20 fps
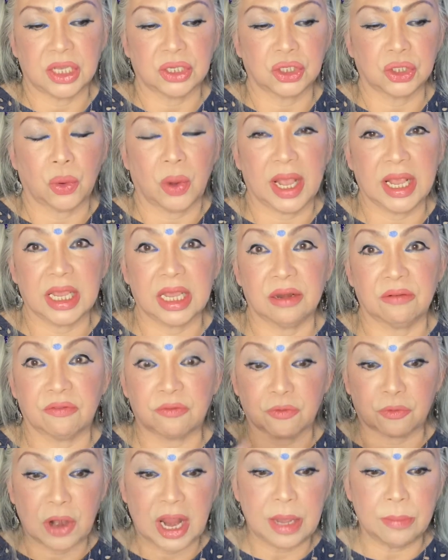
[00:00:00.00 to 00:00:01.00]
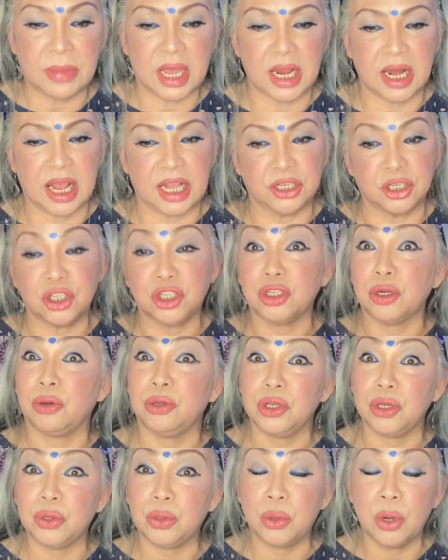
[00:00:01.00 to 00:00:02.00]
so I can frame it and show
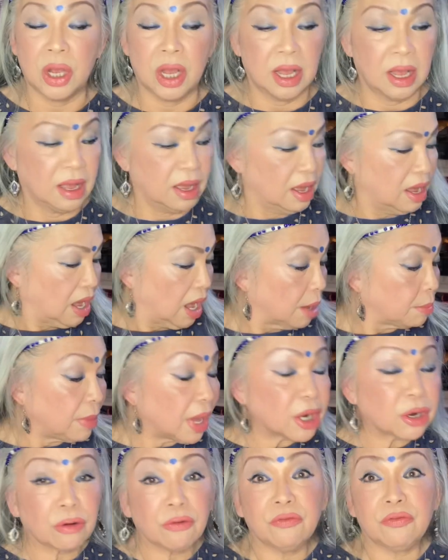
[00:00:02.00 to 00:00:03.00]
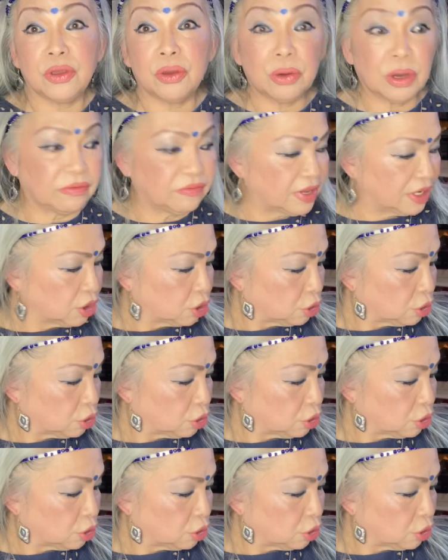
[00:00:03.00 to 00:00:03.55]
you a better view of it